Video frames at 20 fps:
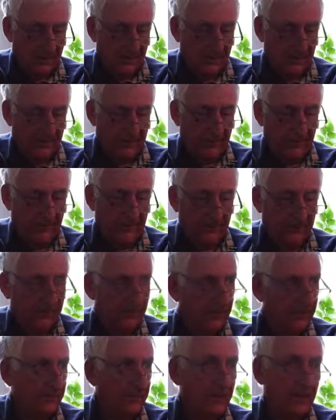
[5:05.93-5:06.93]
So this was
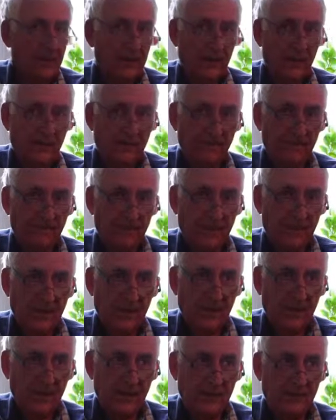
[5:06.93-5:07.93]
all fairly
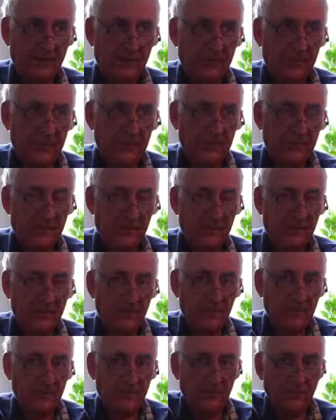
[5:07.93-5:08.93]
interesting stuff,
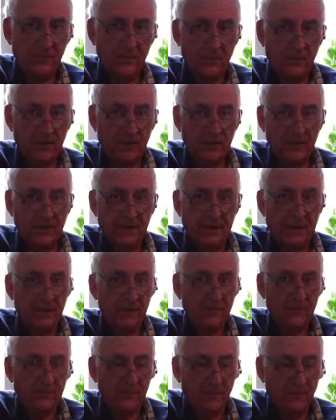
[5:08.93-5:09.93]
and this was work that the
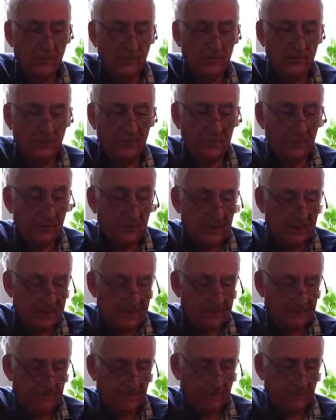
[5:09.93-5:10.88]
council wasn't doing.